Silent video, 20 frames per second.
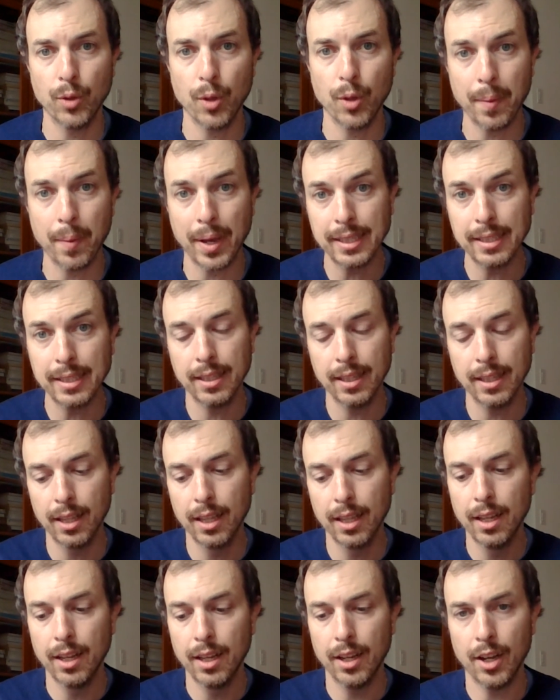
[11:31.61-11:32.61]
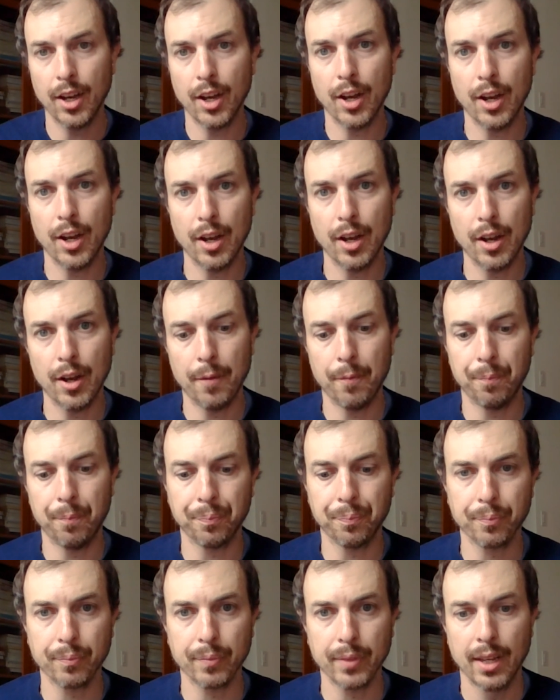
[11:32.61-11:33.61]
the main
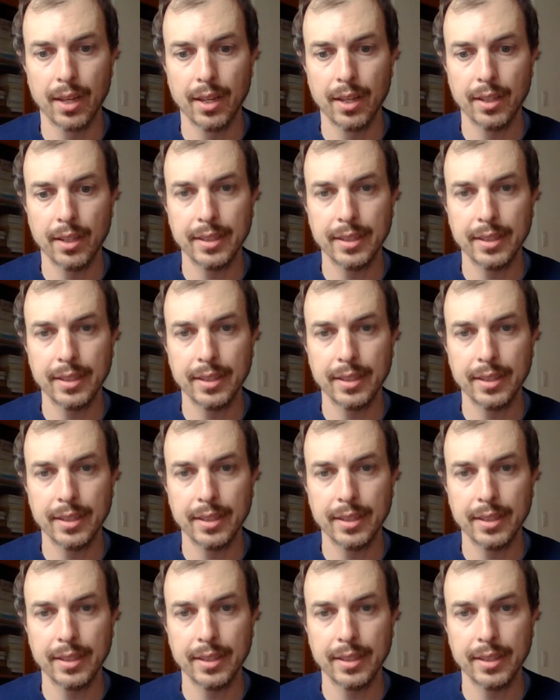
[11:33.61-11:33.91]
um,